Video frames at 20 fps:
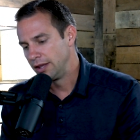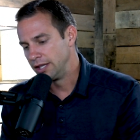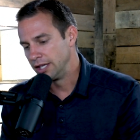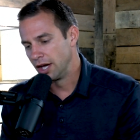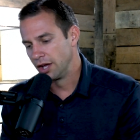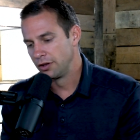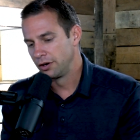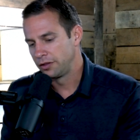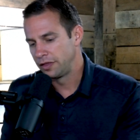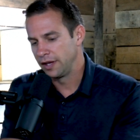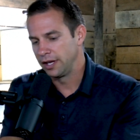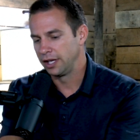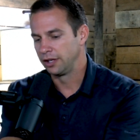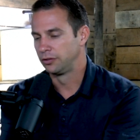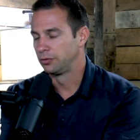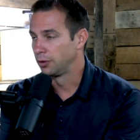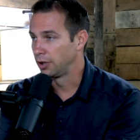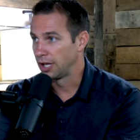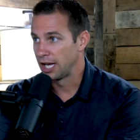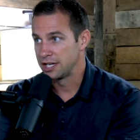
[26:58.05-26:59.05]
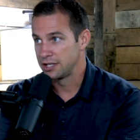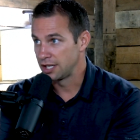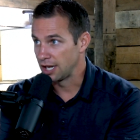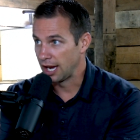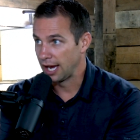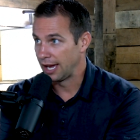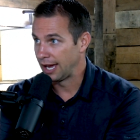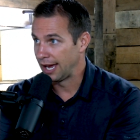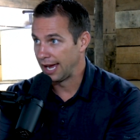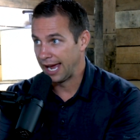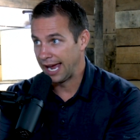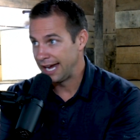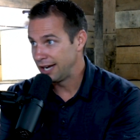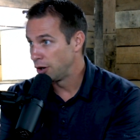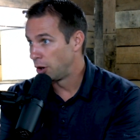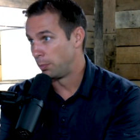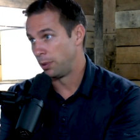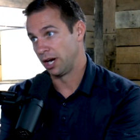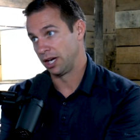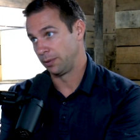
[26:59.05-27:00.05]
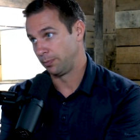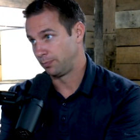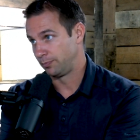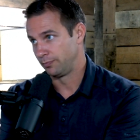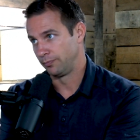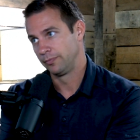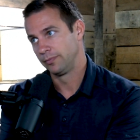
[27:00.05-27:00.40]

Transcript: The other thing is realize that ain't nobody.